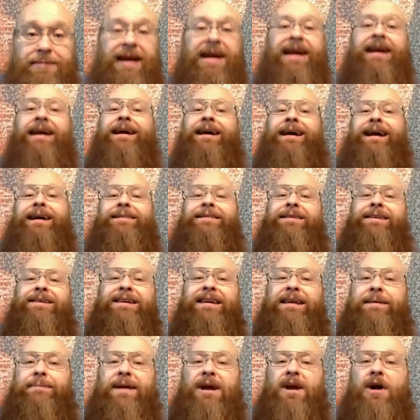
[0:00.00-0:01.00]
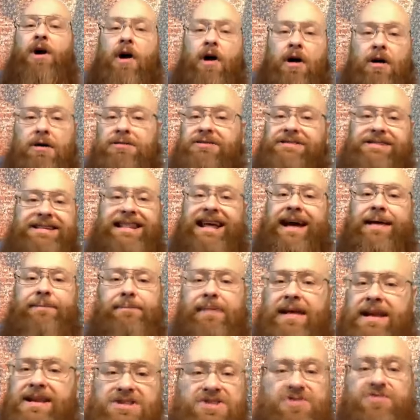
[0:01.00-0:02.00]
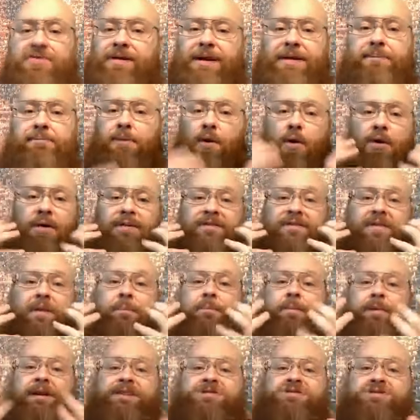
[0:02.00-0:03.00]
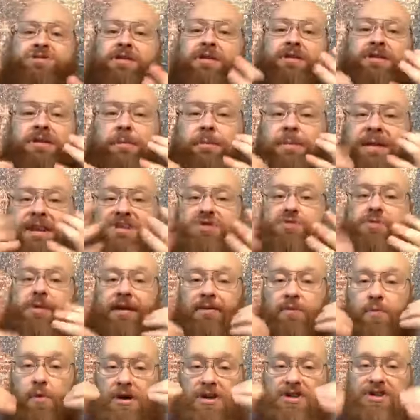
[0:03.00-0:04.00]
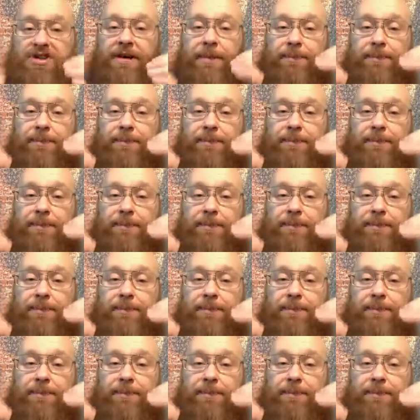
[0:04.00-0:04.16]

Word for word: and they're going to be called to that ministry, more of the priesthood, the ministry of worship, the